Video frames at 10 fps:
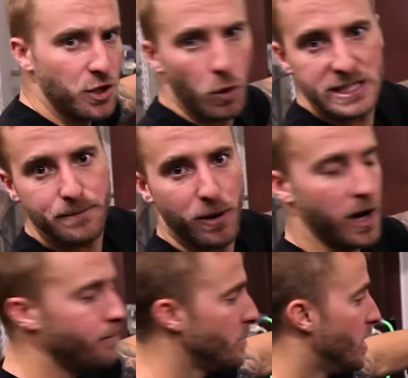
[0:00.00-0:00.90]
noisy
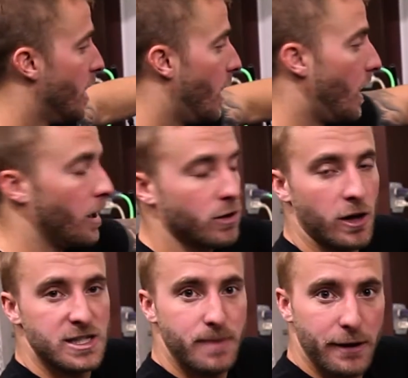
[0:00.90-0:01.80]
pump,
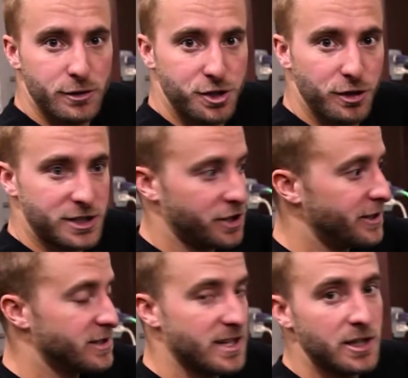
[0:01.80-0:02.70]
caused by a restriction in
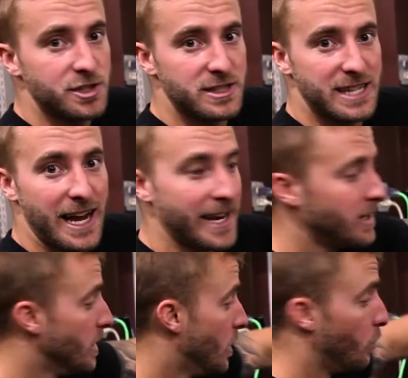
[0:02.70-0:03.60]
your suction side,
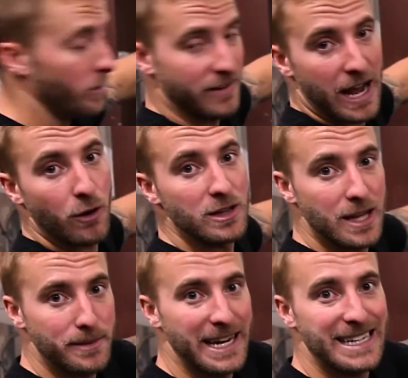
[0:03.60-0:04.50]
we've now
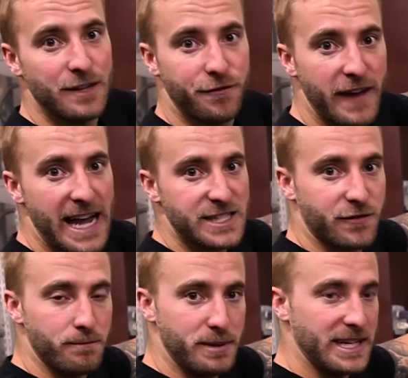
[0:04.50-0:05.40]
eliminated the FASS
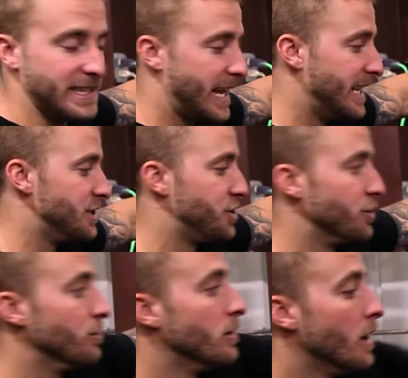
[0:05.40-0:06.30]
from being that
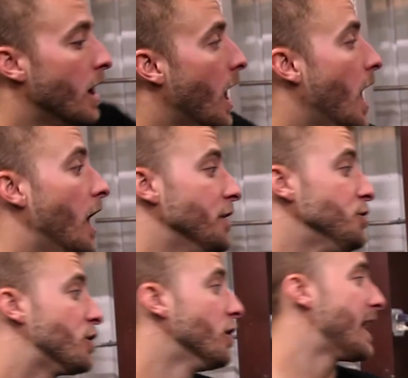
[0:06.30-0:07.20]
issue. You
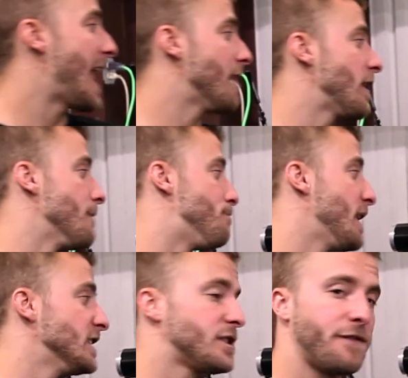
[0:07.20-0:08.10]
could have a
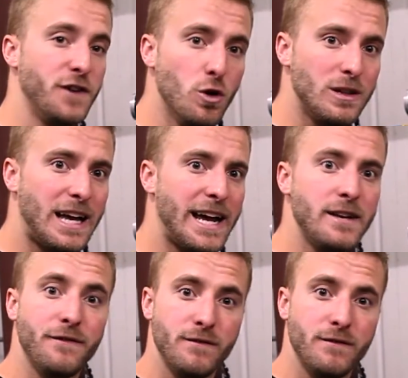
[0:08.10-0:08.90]
pinched fuel line